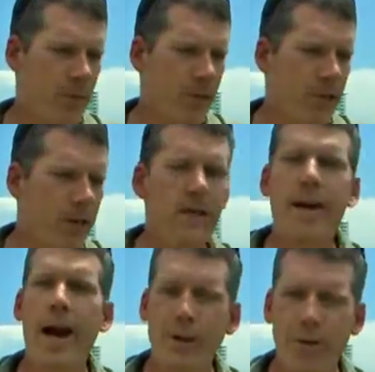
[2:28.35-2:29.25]
this
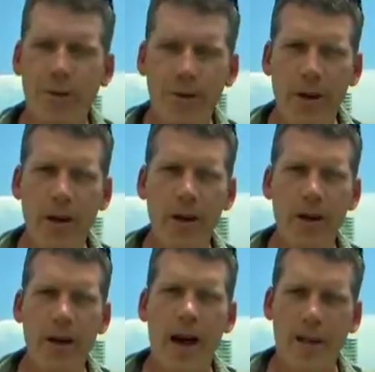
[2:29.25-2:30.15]
catastrophe
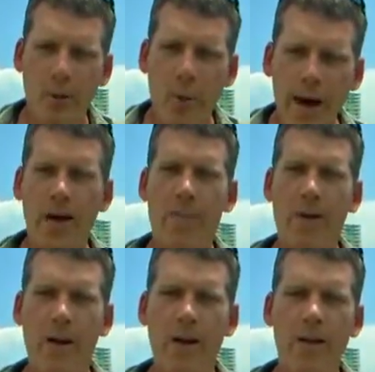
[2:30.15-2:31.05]
as a wake-up
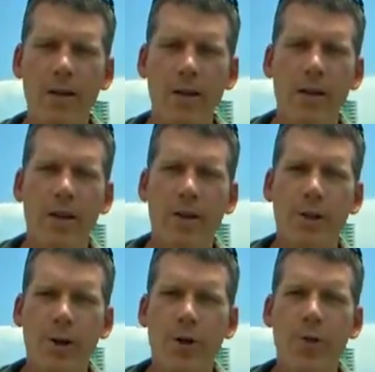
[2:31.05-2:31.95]
call
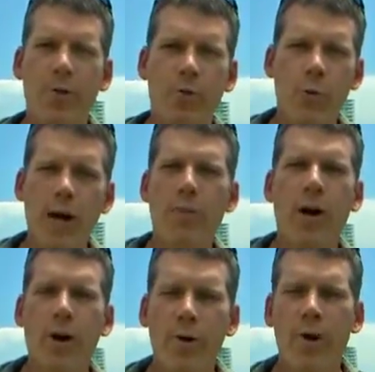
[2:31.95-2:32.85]
to
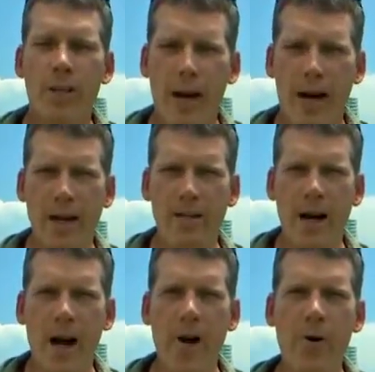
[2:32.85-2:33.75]

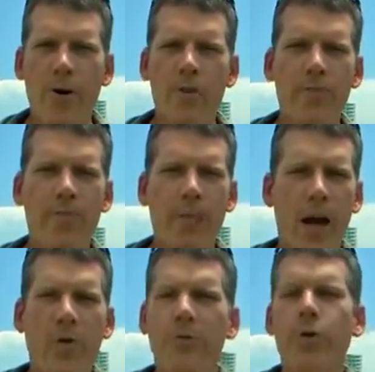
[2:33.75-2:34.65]
reprioritize our,
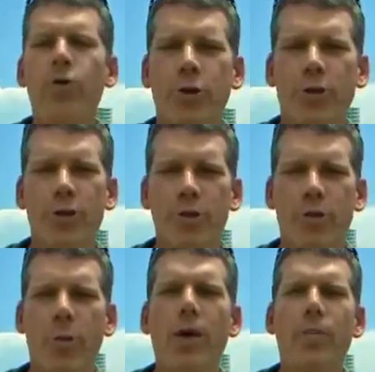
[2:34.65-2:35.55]
our future
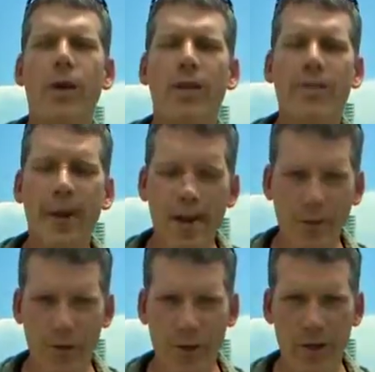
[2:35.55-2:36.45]
so that we could be
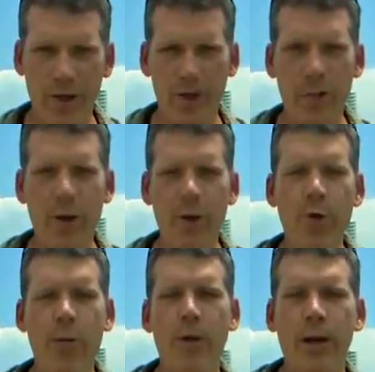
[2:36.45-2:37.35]
invested in
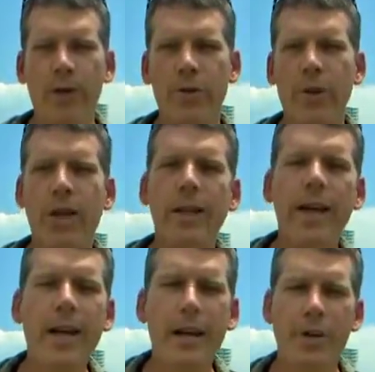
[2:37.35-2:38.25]
renewable energy,
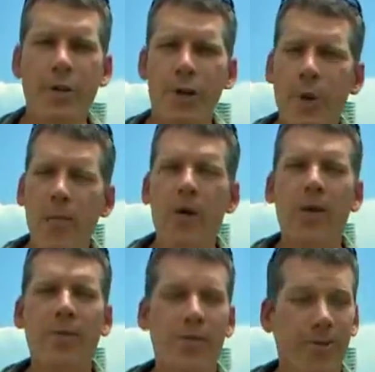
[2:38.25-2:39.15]
clean energy, maybe
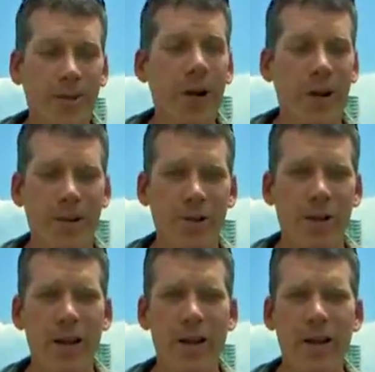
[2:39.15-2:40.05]
even free
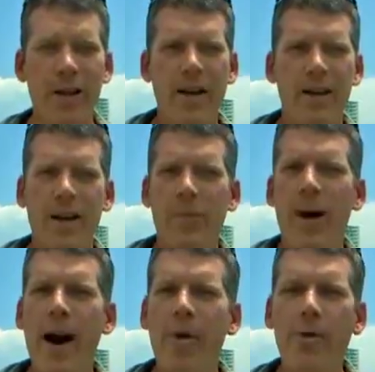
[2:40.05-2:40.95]
energy that could
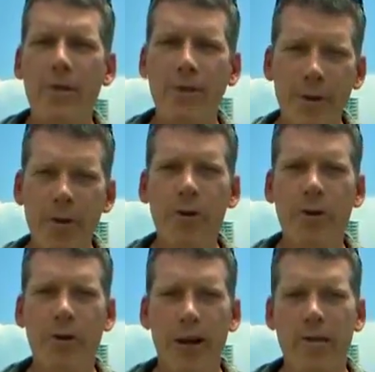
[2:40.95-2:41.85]
power the
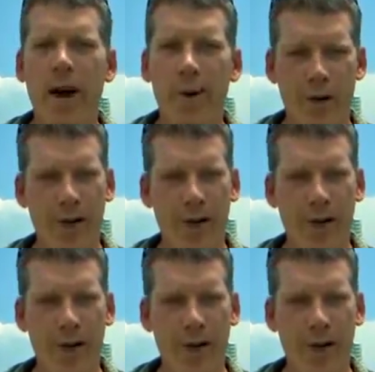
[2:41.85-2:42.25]
future of our